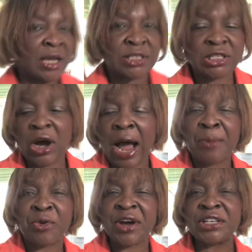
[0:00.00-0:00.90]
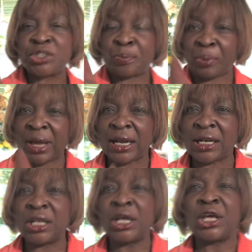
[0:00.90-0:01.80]
So I'm going to
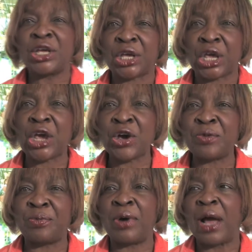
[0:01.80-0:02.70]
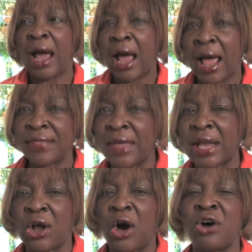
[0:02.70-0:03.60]
peel, cube, and
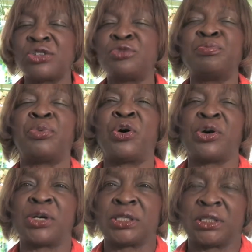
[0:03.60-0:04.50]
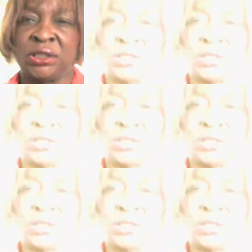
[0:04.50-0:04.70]
then onto the boil.